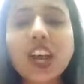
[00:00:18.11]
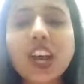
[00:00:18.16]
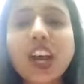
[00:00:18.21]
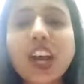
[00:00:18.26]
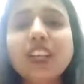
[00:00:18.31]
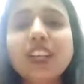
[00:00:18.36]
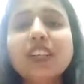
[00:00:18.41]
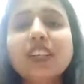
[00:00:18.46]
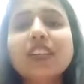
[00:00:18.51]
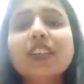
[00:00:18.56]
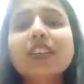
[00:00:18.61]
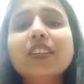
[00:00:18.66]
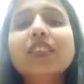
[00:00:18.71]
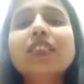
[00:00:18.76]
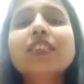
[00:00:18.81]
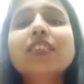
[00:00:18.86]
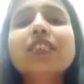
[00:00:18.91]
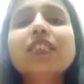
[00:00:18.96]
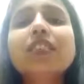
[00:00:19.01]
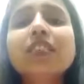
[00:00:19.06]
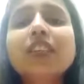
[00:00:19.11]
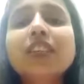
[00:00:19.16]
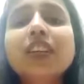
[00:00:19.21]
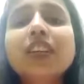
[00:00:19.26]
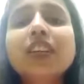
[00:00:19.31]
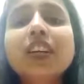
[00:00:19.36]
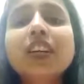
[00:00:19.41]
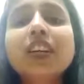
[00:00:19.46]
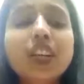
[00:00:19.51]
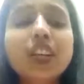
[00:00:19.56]
And
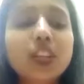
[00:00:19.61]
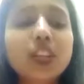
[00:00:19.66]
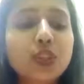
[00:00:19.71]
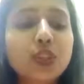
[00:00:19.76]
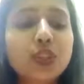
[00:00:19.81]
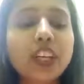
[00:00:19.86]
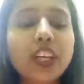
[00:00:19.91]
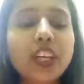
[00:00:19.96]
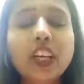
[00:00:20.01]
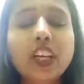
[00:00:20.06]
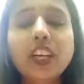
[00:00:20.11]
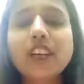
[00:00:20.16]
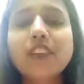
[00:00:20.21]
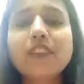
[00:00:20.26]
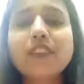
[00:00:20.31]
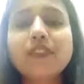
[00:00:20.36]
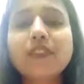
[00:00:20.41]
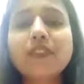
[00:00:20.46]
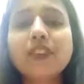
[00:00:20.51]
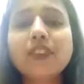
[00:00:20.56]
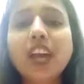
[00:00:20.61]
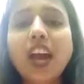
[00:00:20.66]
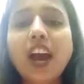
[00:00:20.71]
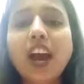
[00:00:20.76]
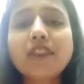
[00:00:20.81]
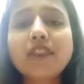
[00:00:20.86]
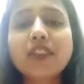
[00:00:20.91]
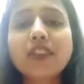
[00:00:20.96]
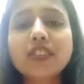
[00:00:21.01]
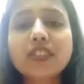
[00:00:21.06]
today we
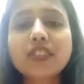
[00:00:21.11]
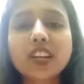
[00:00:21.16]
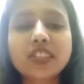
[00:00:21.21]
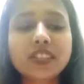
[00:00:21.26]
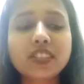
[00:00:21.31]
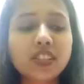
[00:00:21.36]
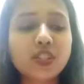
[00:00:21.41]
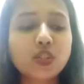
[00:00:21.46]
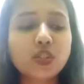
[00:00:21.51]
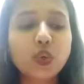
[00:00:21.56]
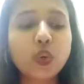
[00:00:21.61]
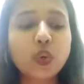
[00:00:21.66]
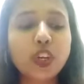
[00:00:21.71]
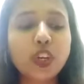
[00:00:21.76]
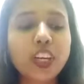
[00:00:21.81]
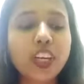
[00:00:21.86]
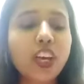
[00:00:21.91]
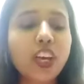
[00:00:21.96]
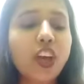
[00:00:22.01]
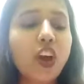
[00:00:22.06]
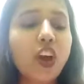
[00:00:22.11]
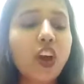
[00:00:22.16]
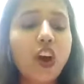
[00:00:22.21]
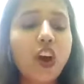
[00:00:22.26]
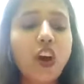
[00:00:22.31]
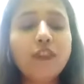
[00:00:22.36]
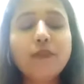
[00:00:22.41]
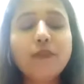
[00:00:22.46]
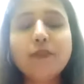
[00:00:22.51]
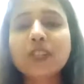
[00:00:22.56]
have a success story
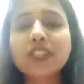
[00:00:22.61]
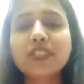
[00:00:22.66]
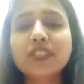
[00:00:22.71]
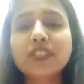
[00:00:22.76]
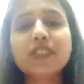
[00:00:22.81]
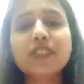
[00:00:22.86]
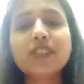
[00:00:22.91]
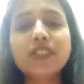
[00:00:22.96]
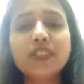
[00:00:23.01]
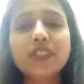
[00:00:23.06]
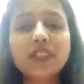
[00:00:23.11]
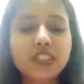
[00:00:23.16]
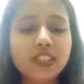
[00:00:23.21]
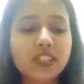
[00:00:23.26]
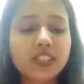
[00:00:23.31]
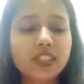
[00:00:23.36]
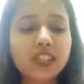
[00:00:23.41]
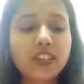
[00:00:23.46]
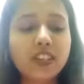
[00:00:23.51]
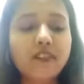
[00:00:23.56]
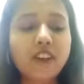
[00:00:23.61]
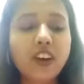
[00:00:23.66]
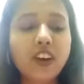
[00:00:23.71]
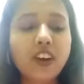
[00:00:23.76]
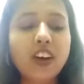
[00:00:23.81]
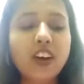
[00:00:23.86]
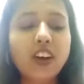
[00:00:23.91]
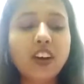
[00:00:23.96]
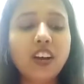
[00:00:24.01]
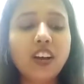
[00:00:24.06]
of Mr.
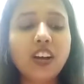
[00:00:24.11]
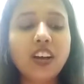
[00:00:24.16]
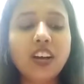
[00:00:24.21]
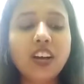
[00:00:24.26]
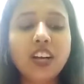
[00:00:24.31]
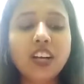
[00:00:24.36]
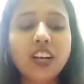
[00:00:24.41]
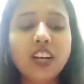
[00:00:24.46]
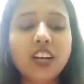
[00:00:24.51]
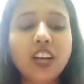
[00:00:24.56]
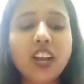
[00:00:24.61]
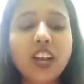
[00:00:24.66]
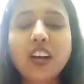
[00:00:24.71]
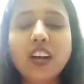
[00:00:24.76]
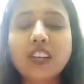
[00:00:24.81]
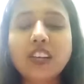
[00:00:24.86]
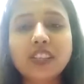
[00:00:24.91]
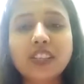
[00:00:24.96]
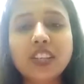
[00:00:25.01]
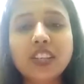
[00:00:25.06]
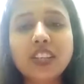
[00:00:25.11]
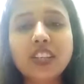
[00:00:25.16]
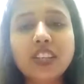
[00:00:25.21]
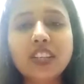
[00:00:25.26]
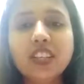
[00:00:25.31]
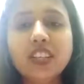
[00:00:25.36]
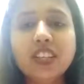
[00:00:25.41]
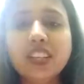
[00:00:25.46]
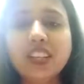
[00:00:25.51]
Siva Kalahasti.